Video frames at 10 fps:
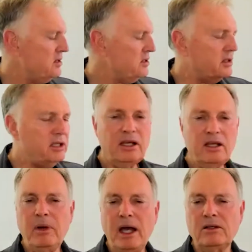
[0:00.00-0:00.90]
So I'll take
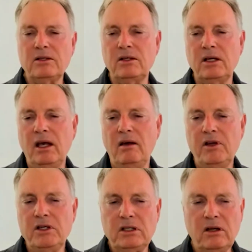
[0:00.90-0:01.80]
you back to the
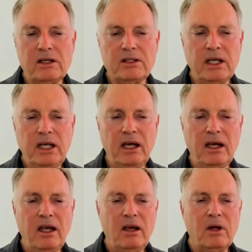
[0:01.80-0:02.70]
visualizer
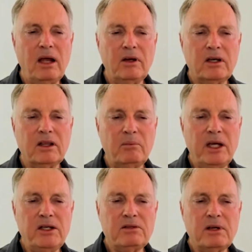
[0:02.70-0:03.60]
here. We'll have a look at the
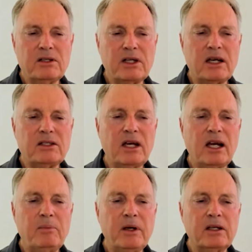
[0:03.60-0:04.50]
bead strings that are set
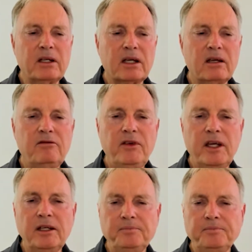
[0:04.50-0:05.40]
up and
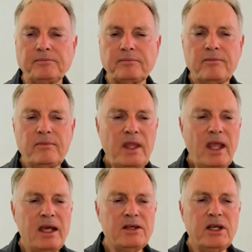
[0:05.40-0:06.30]
configured
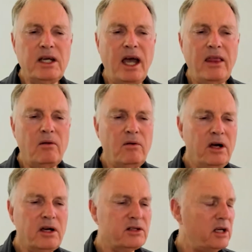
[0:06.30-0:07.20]
and see how that
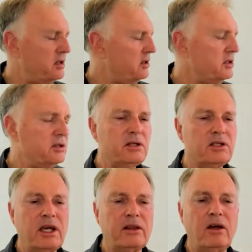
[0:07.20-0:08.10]
works, and you'll
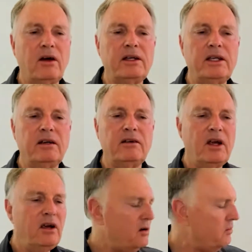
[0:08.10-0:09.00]
just get the idea of
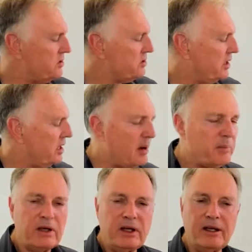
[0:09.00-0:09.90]
what's going to
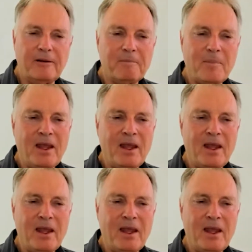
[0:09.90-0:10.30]
happen here.